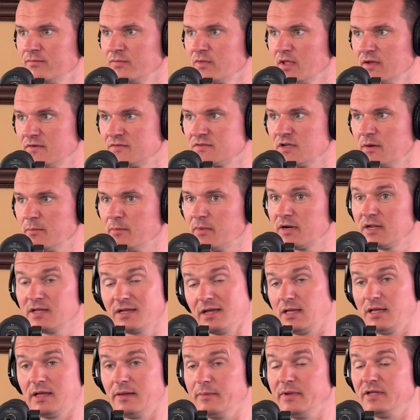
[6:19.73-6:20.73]
of somebody,
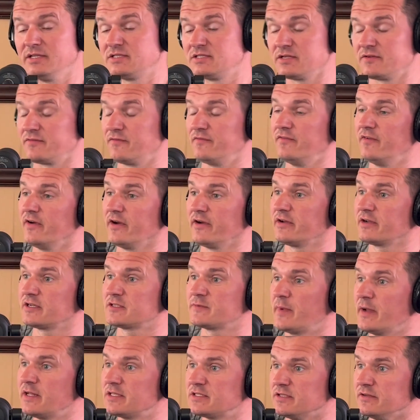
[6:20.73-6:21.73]
I mean, it's very
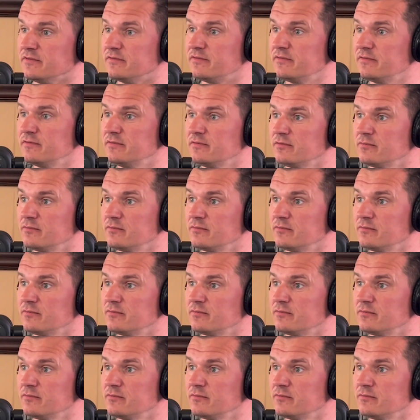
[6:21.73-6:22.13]
expensive,